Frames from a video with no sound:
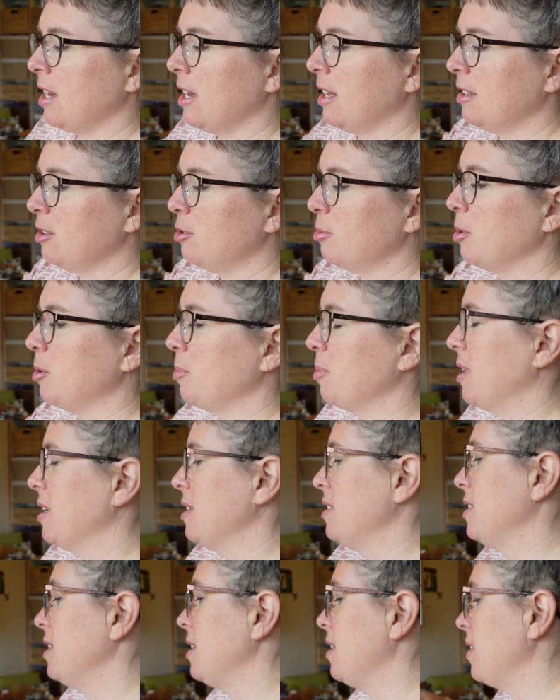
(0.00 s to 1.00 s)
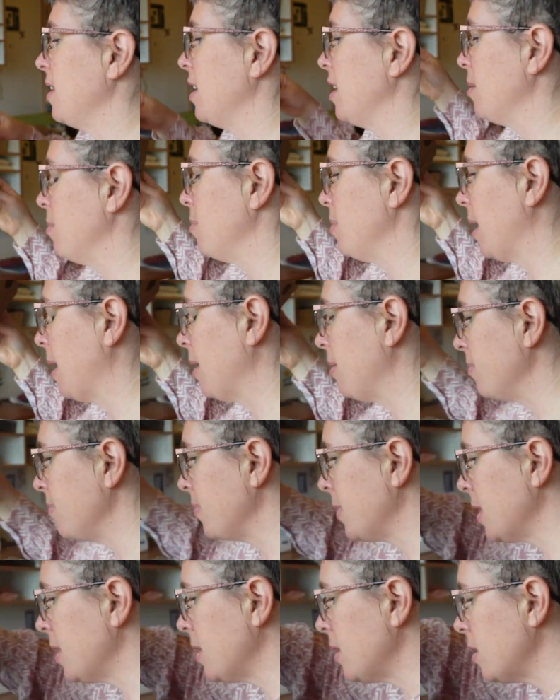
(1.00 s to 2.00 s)
a little bit of plastic there, but
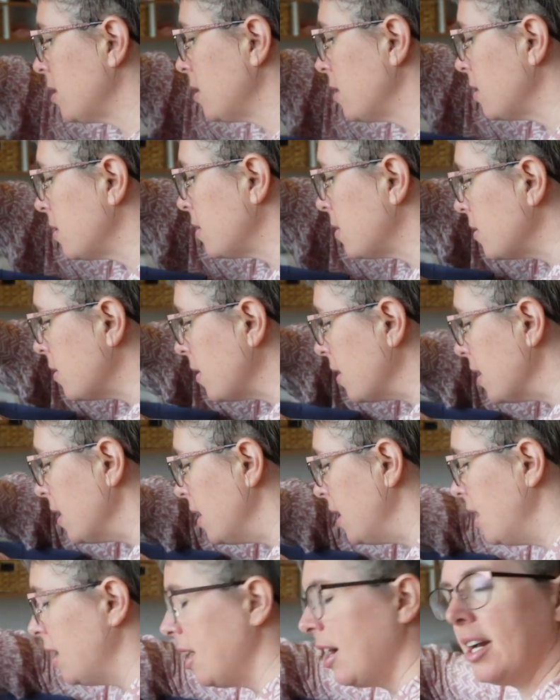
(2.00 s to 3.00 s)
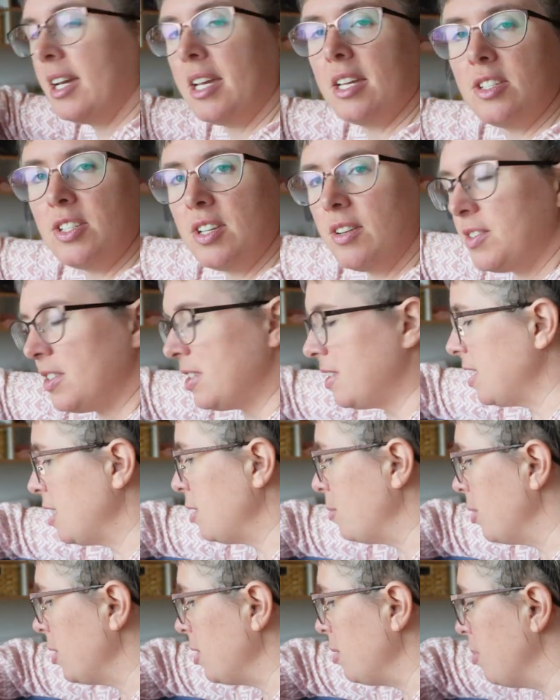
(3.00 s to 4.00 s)
I guess you have to see
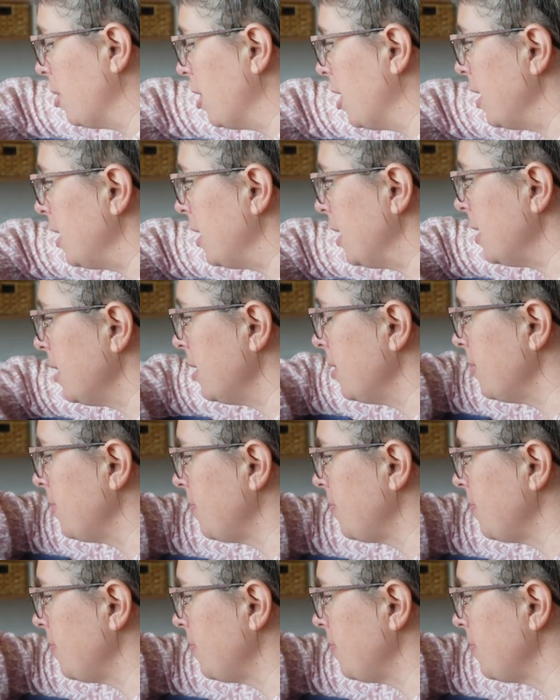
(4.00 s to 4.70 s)
what you're buying.